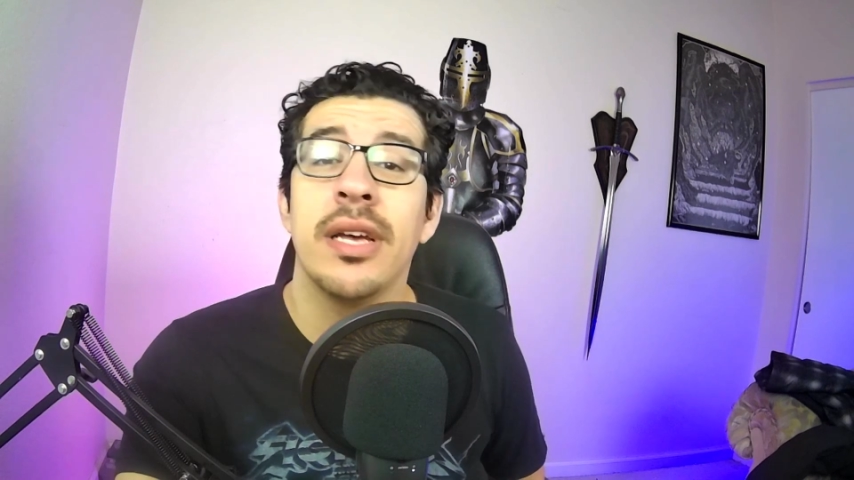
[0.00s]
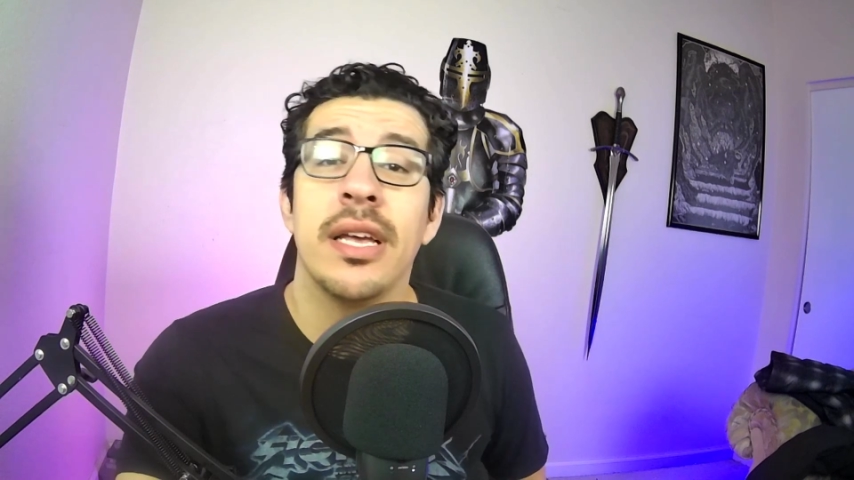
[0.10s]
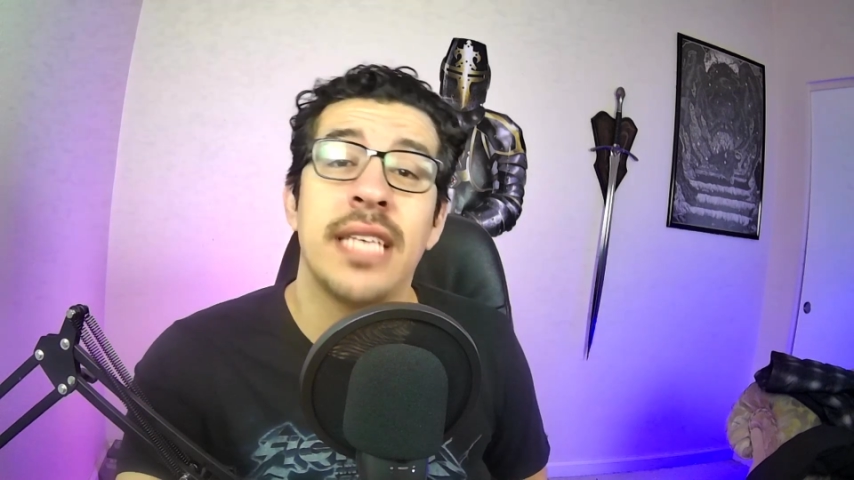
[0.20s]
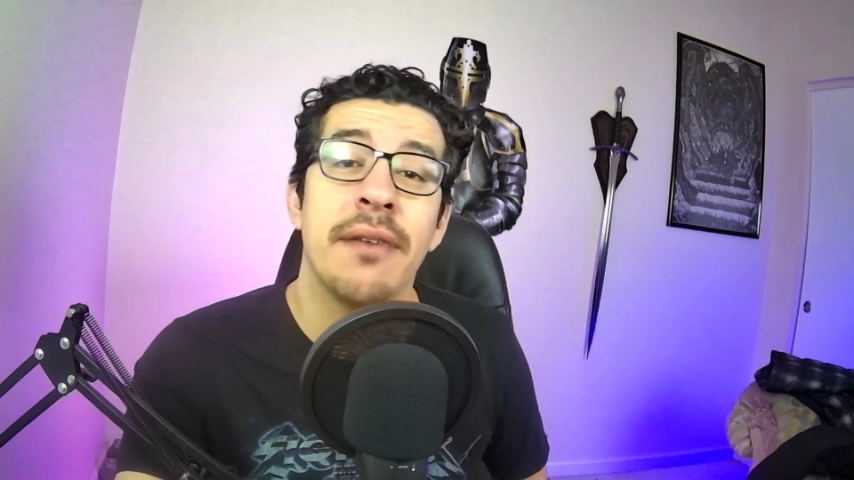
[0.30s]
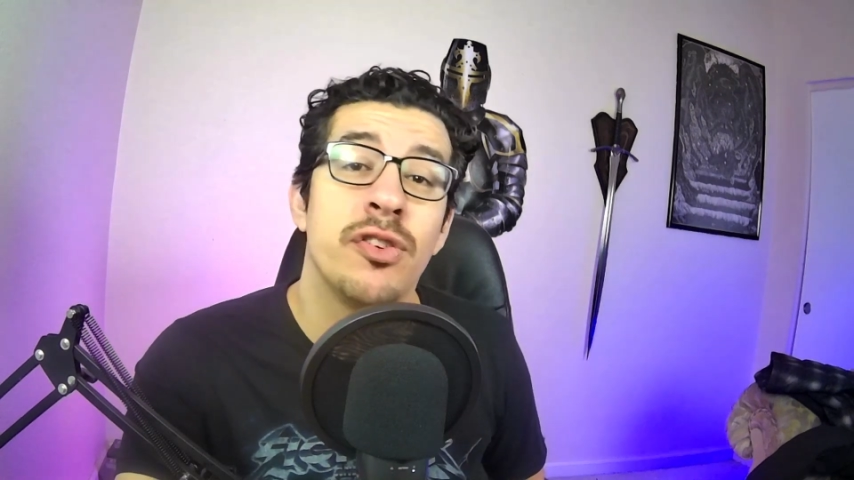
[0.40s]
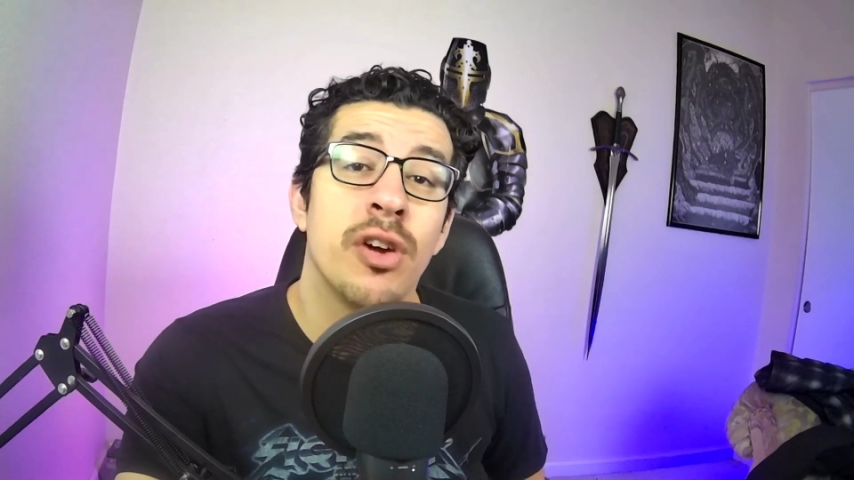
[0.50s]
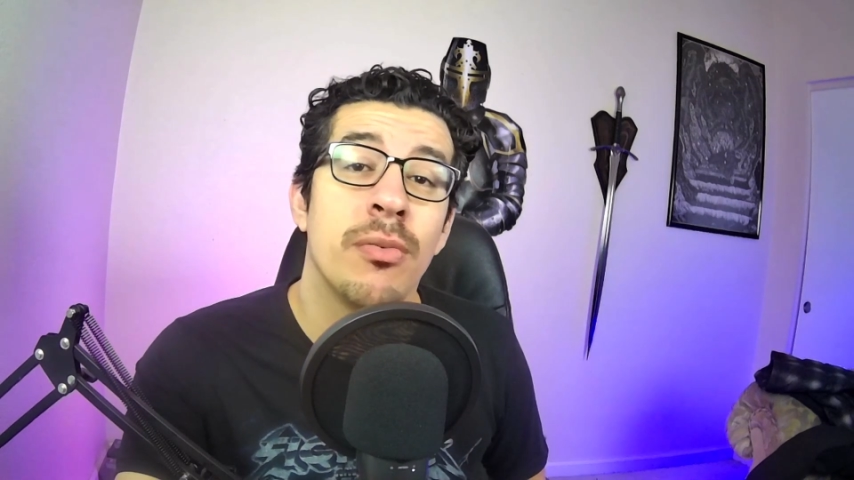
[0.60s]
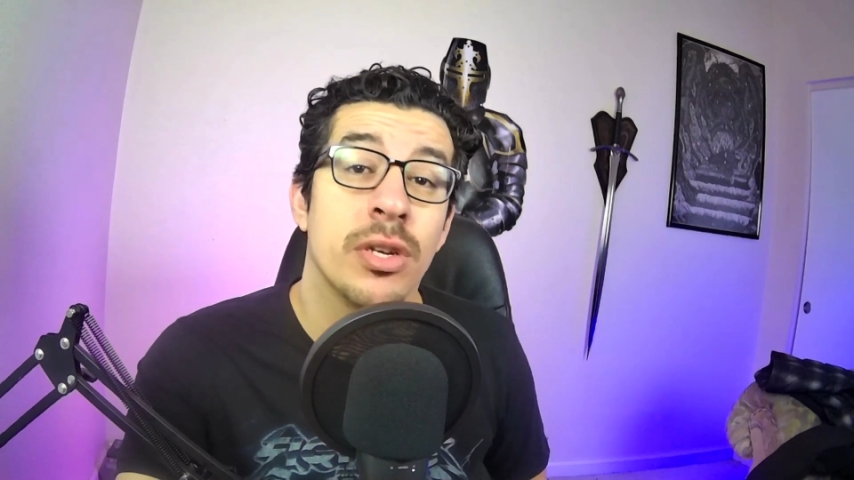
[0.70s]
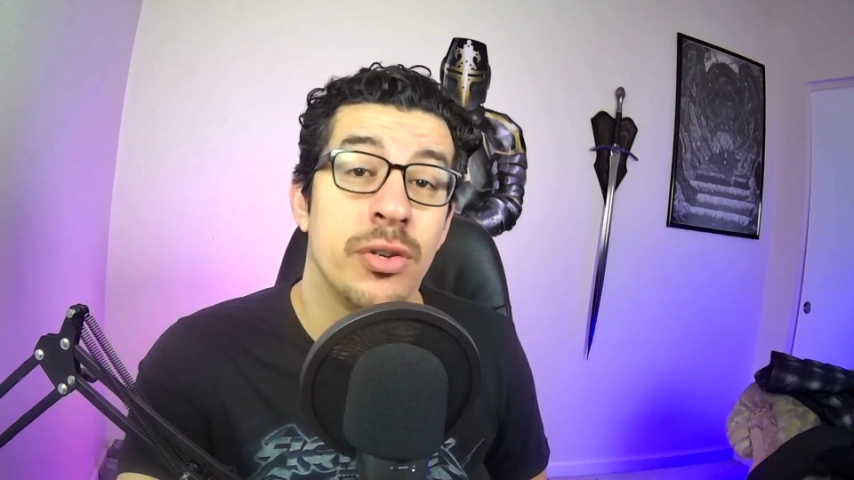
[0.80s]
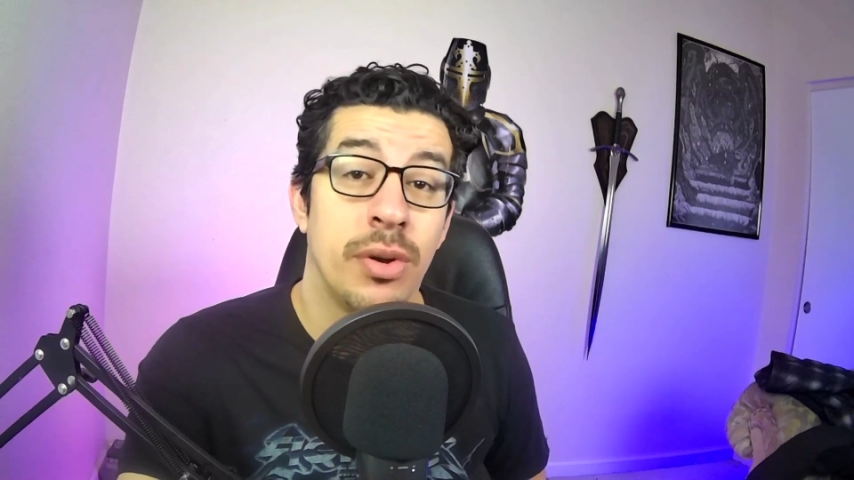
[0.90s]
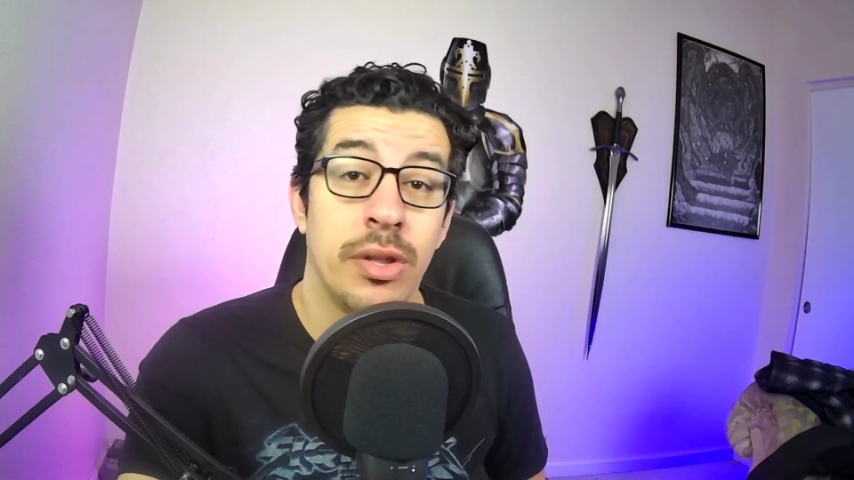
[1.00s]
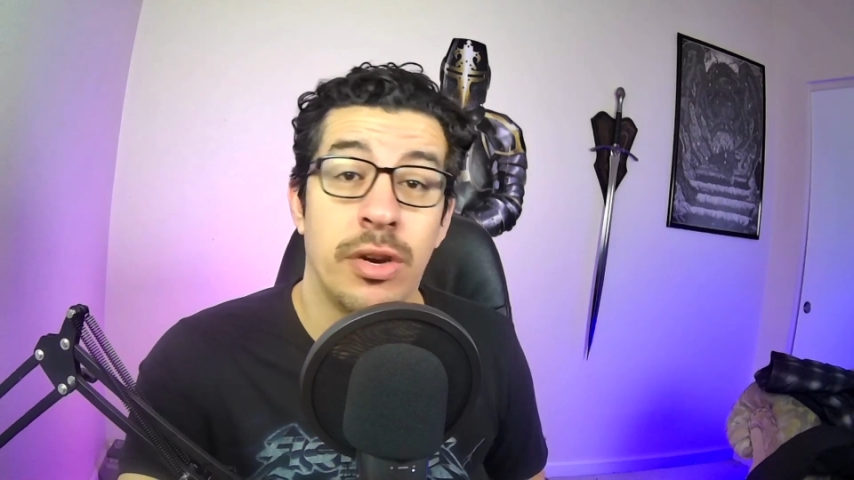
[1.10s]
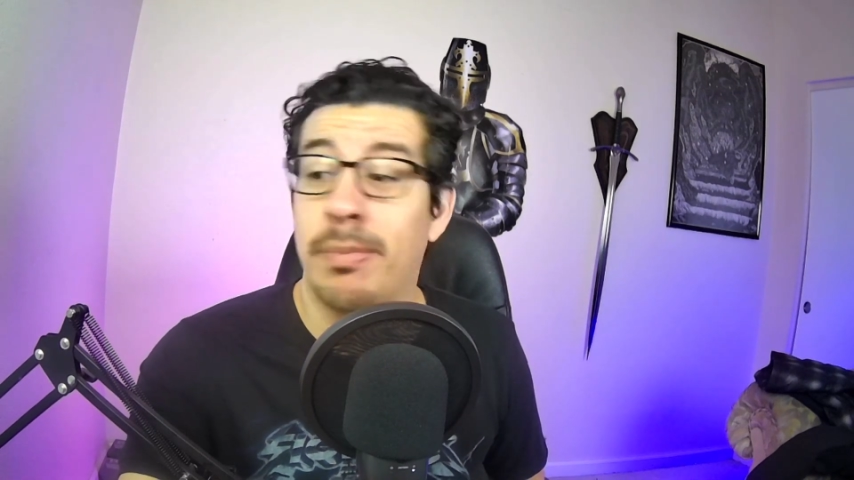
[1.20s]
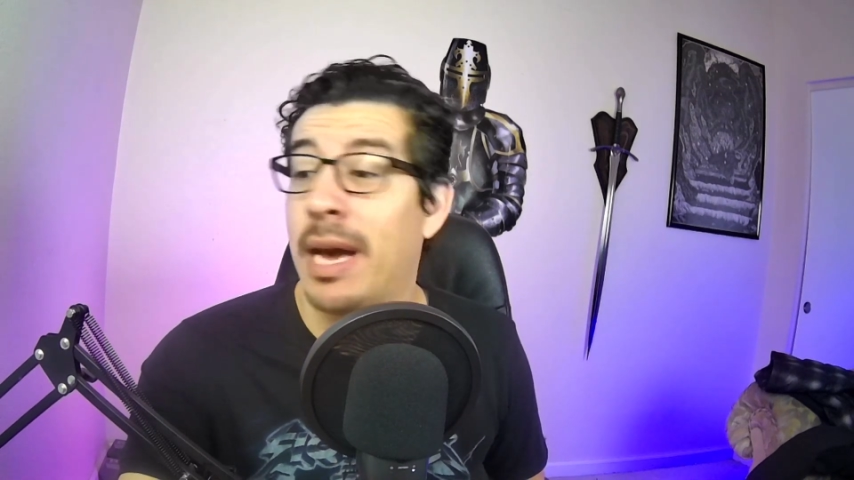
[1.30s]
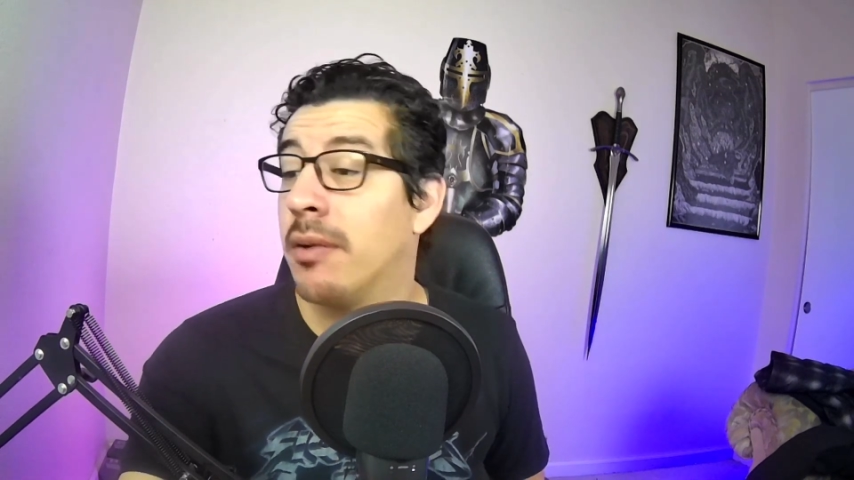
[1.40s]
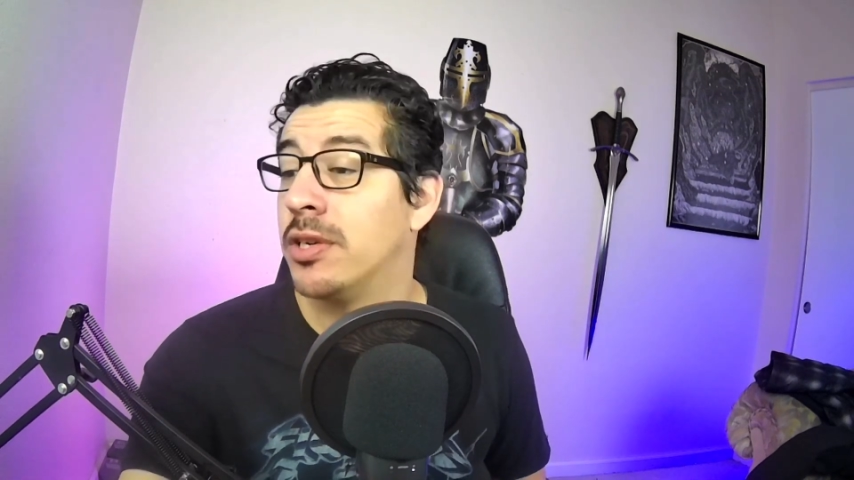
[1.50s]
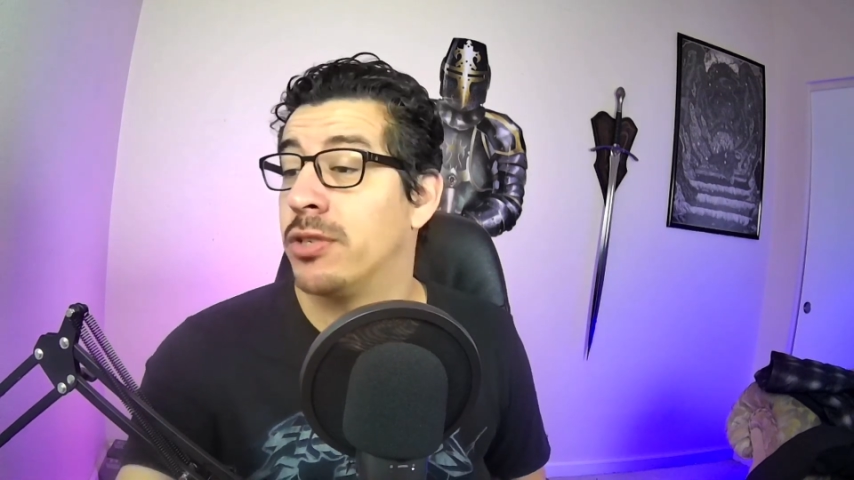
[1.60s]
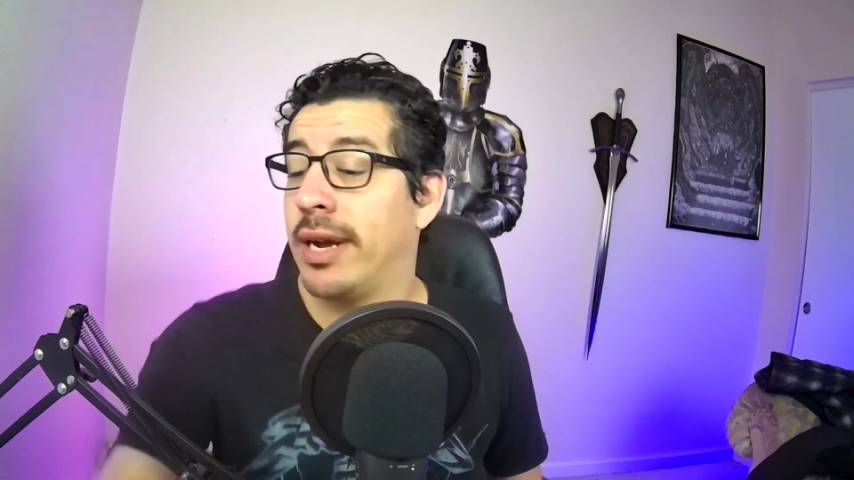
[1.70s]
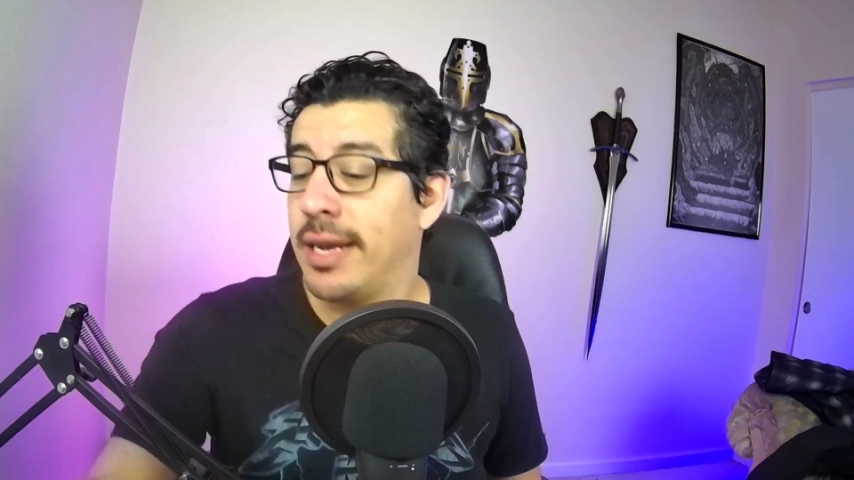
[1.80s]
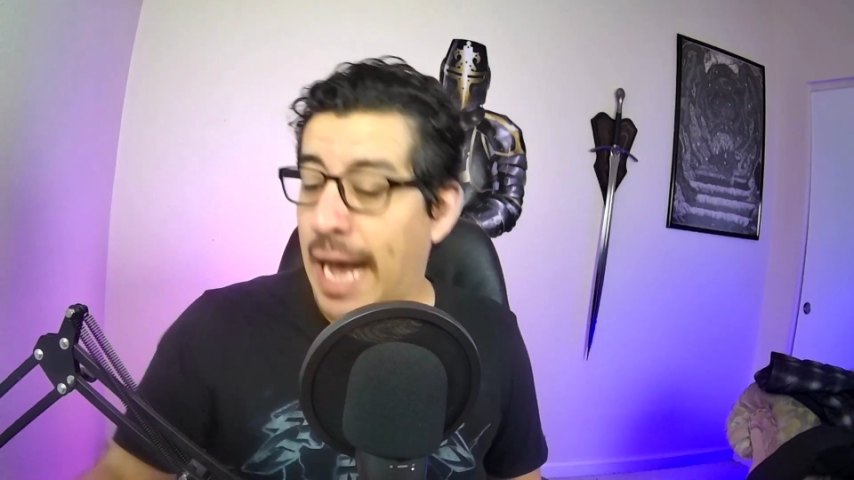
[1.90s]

is having trouble controlling her powers, right?